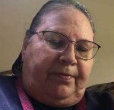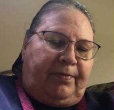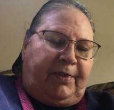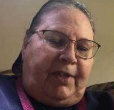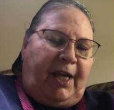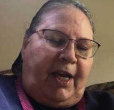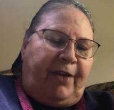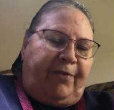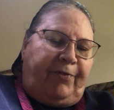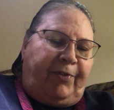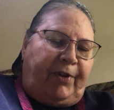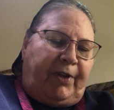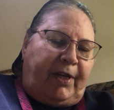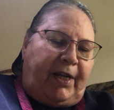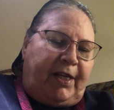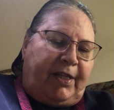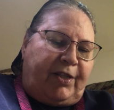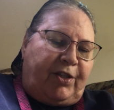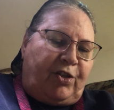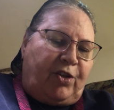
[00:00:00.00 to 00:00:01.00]

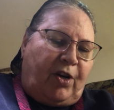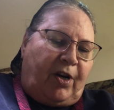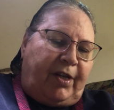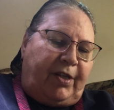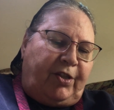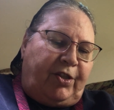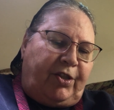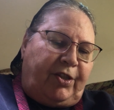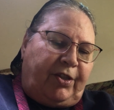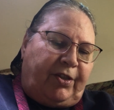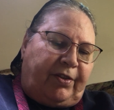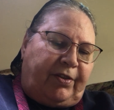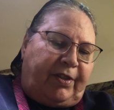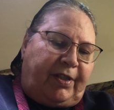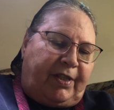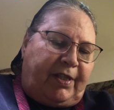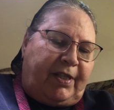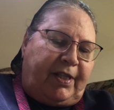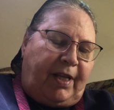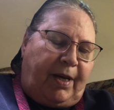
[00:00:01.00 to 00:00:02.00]
Thankfully, it's not until
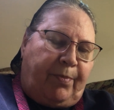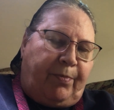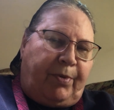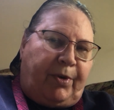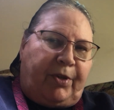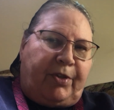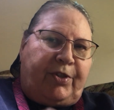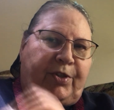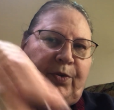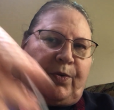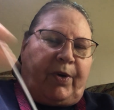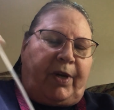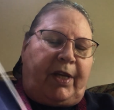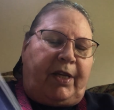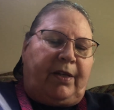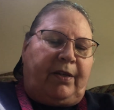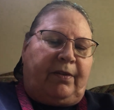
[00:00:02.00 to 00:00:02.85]
December, so I